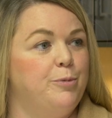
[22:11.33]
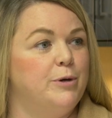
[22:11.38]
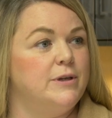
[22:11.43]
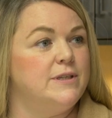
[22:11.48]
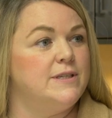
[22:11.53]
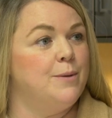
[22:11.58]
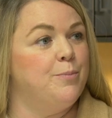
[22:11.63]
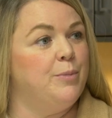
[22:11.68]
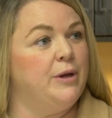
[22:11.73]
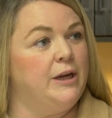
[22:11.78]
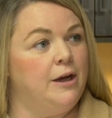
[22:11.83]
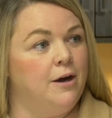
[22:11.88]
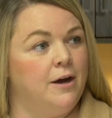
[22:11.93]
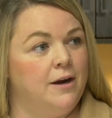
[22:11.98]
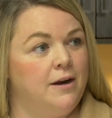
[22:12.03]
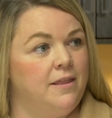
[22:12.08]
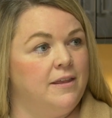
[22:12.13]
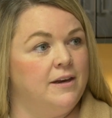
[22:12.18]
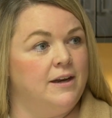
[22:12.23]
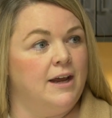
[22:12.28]
put somebody
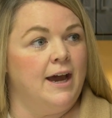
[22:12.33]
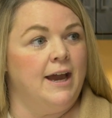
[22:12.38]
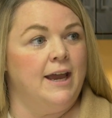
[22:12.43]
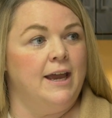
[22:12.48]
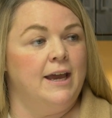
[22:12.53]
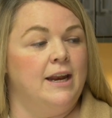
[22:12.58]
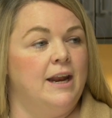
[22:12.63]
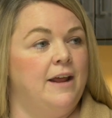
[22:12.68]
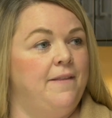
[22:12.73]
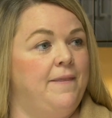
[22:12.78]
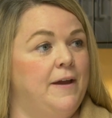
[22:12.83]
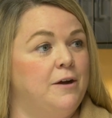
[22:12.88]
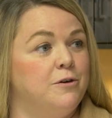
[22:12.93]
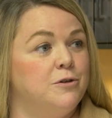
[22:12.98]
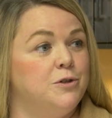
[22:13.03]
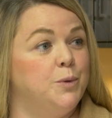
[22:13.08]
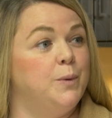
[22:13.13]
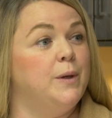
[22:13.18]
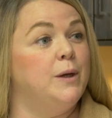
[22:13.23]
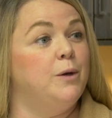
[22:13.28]
on the diet and they're
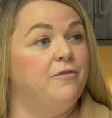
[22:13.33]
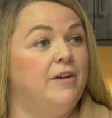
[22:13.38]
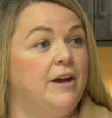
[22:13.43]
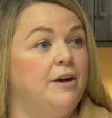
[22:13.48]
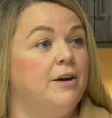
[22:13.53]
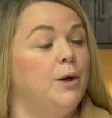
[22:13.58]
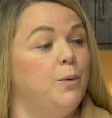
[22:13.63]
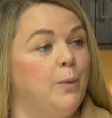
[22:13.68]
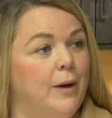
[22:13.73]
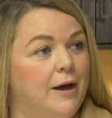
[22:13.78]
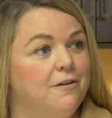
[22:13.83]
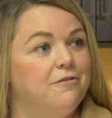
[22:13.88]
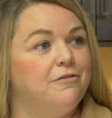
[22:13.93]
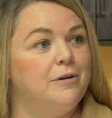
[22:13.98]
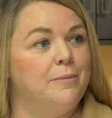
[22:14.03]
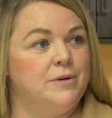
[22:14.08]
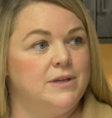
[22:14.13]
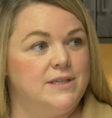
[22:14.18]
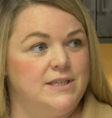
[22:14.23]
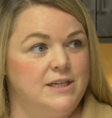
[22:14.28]
doing very well
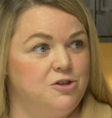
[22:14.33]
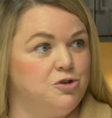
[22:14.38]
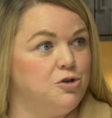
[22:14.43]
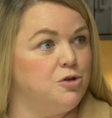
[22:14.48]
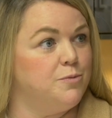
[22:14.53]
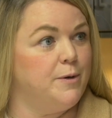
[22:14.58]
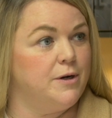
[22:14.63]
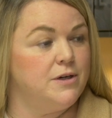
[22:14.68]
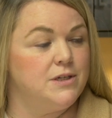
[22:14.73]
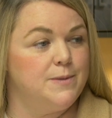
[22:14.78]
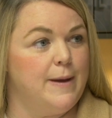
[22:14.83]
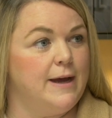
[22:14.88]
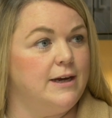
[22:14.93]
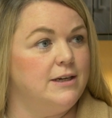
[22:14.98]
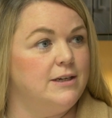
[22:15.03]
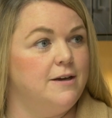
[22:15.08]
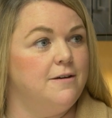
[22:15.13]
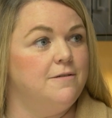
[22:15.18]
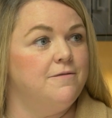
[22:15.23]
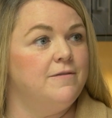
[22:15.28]
from a seizure
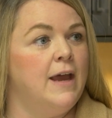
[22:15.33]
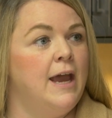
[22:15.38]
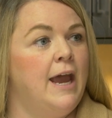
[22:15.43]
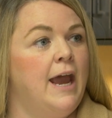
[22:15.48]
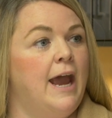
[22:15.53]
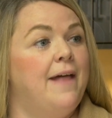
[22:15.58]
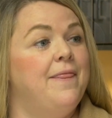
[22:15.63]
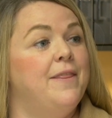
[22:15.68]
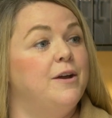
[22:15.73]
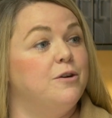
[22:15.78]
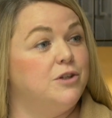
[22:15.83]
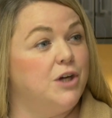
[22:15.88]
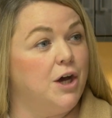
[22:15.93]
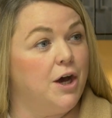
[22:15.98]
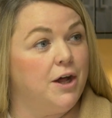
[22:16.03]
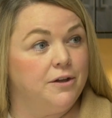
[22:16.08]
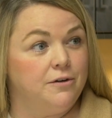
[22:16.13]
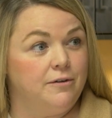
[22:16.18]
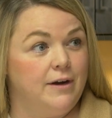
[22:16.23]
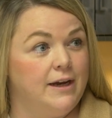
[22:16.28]
perspective and they're
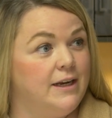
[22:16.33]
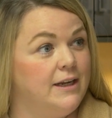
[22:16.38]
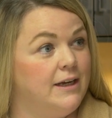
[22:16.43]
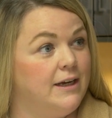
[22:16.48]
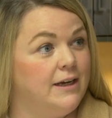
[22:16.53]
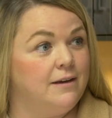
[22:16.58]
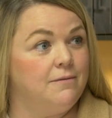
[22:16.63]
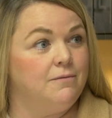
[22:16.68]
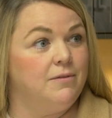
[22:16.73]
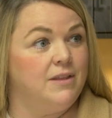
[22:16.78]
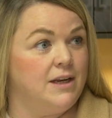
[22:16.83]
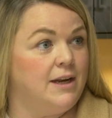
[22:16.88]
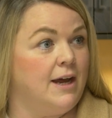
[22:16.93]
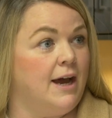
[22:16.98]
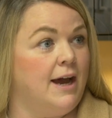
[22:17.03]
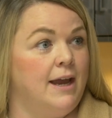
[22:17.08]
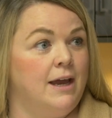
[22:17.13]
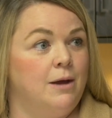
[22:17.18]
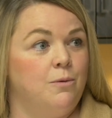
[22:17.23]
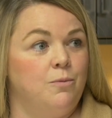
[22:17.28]
tolerating the
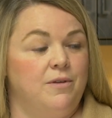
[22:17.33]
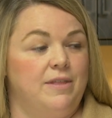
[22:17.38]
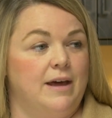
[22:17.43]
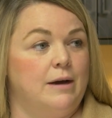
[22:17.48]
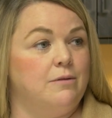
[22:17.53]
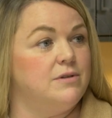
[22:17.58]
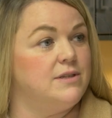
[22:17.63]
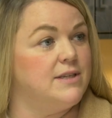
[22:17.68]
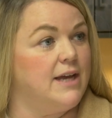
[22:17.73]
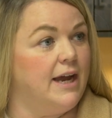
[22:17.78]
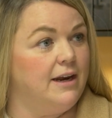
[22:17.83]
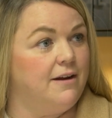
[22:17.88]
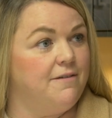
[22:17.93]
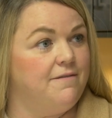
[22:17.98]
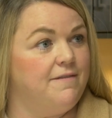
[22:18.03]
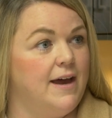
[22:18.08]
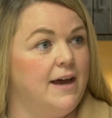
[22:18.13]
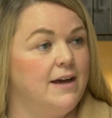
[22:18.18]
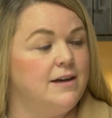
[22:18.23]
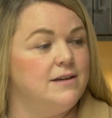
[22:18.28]
diet without side
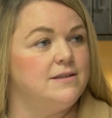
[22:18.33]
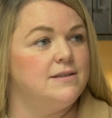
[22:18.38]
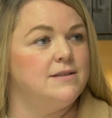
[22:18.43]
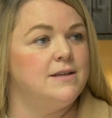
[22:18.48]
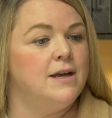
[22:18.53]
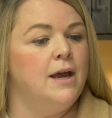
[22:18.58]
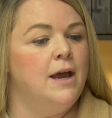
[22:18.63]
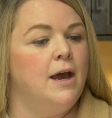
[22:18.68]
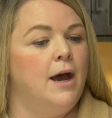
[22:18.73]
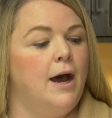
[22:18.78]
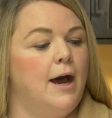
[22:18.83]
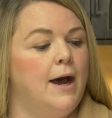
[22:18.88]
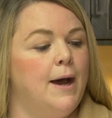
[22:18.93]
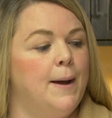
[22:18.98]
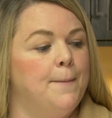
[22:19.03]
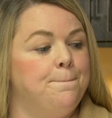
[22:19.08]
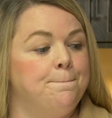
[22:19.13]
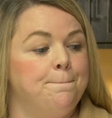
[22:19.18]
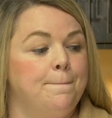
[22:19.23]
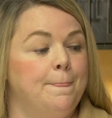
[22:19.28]
effects,
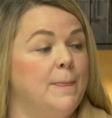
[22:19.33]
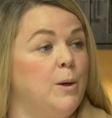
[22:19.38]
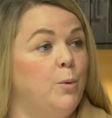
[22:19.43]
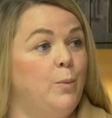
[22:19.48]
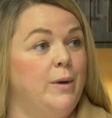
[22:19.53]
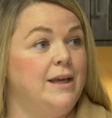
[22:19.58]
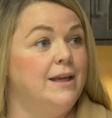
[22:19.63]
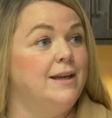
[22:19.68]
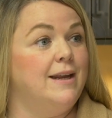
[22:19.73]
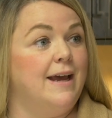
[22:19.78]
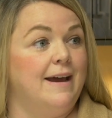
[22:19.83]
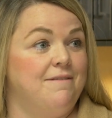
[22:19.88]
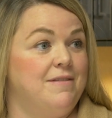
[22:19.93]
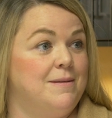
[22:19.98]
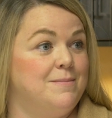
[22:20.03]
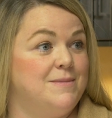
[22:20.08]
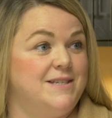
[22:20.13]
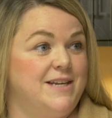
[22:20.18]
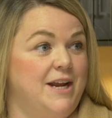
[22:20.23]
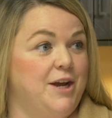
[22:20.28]
we can have
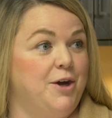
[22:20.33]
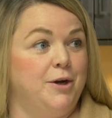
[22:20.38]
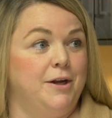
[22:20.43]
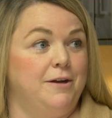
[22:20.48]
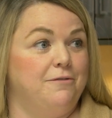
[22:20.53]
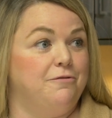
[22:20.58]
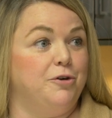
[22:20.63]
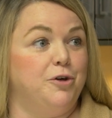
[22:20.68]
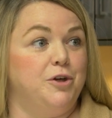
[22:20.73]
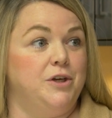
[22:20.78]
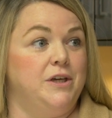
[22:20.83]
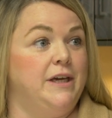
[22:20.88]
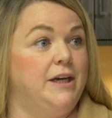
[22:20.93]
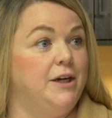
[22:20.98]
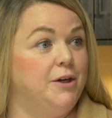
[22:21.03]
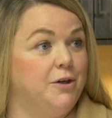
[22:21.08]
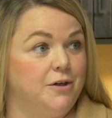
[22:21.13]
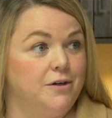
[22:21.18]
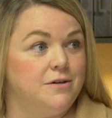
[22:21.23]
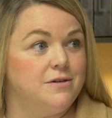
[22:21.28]
them stay on it for
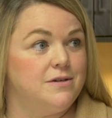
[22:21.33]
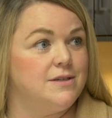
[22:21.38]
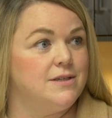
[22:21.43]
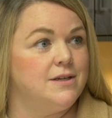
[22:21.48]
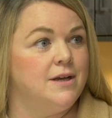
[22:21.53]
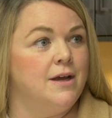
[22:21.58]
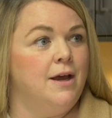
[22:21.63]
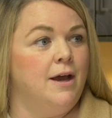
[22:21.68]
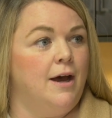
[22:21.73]
years.